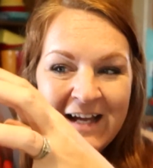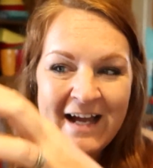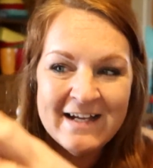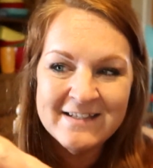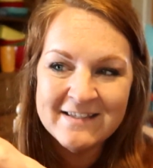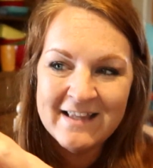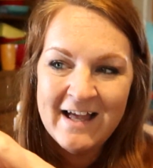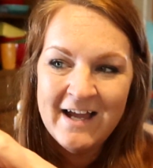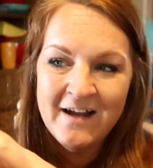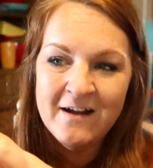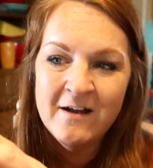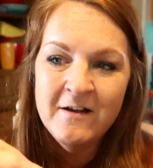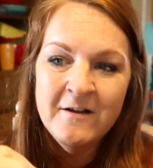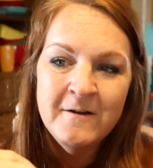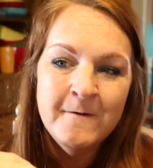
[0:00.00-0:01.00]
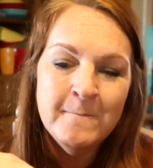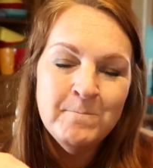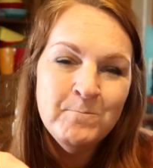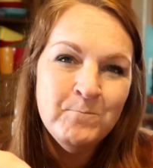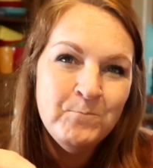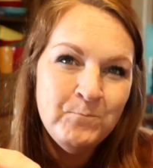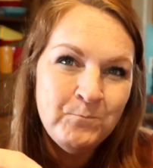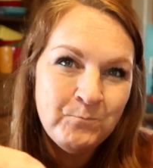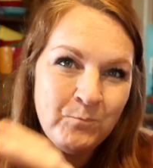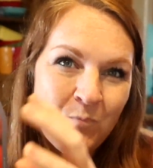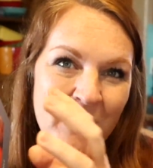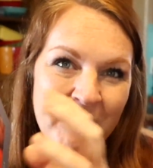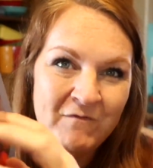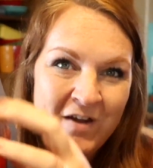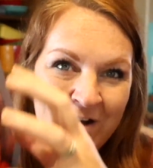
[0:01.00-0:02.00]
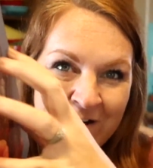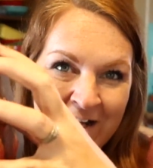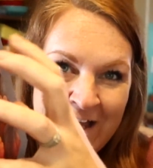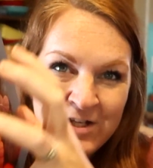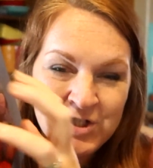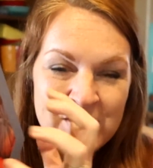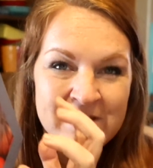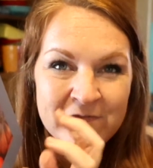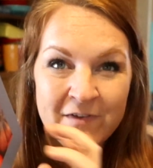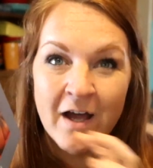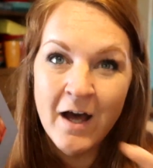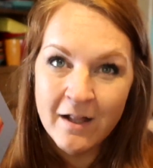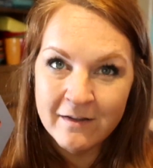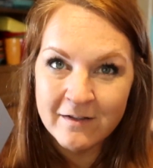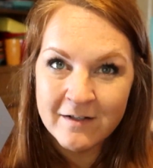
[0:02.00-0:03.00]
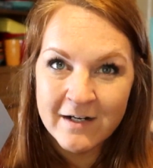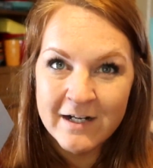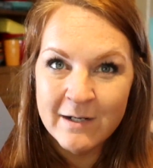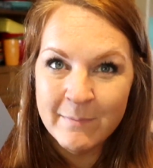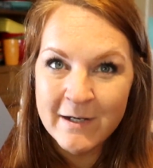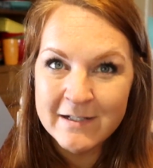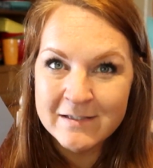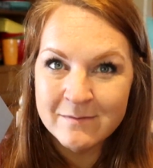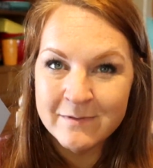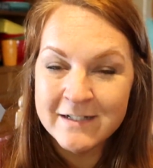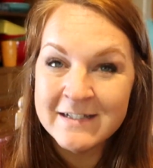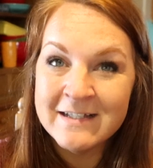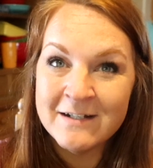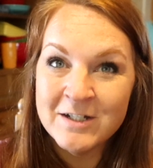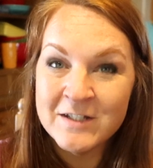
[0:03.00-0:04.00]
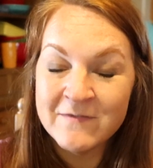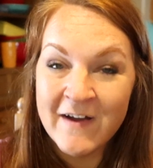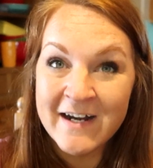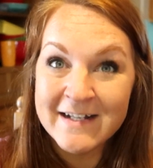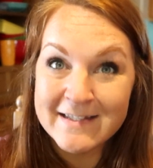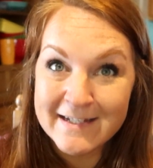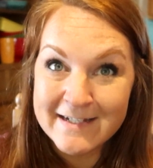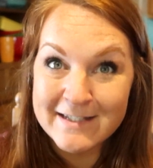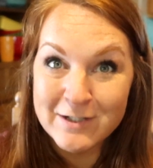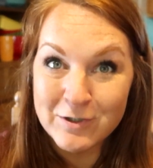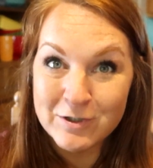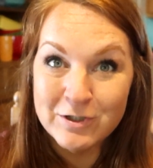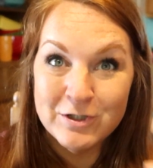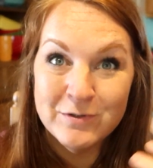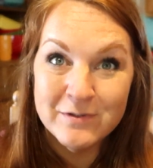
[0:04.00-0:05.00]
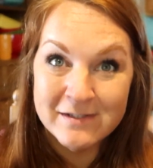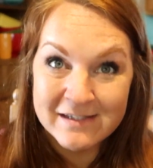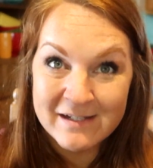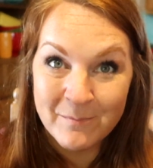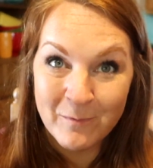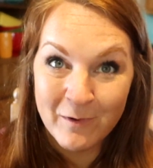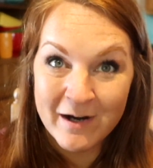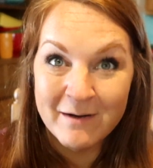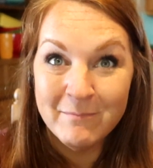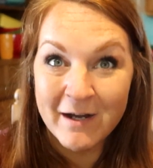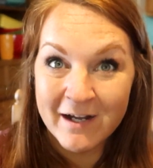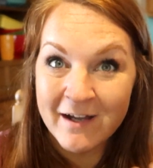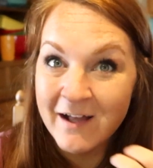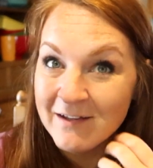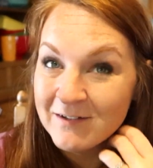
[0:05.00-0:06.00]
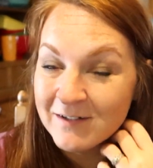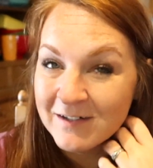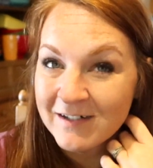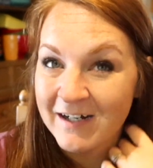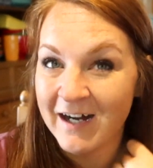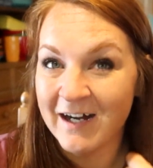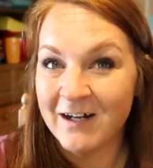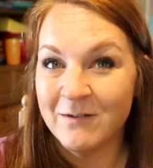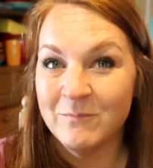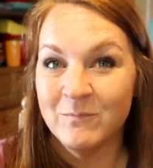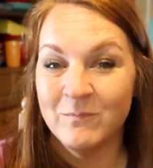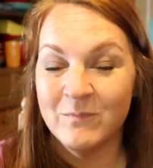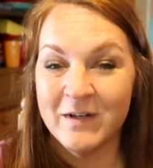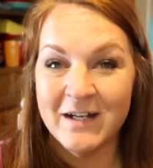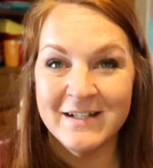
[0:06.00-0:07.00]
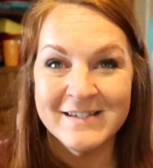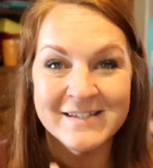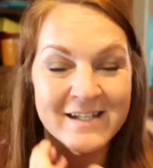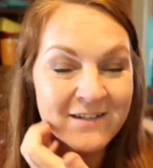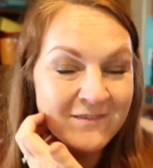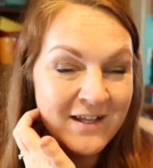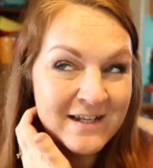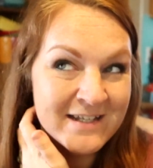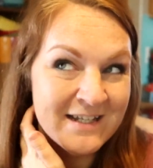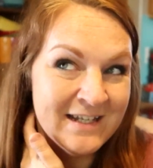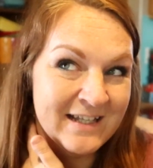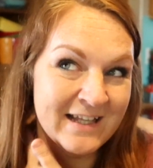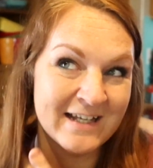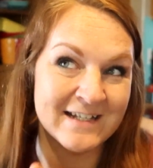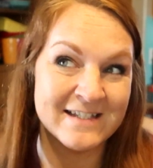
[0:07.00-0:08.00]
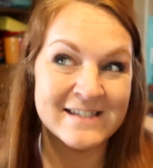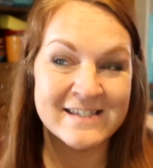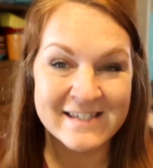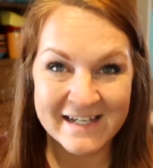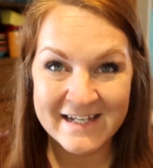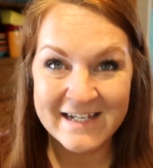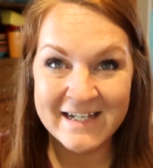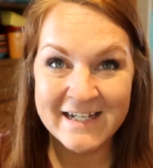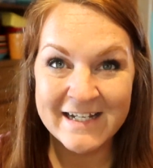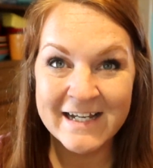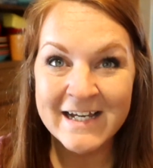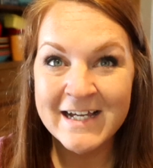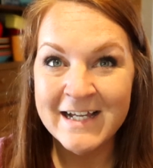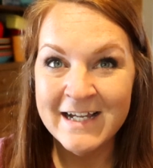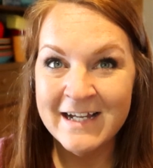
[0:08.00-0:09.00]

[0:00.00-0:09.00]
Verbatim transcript: that has like variations of color in a puzzle because I just find it's easier to do and separate by color um, instead of like getting like a scene.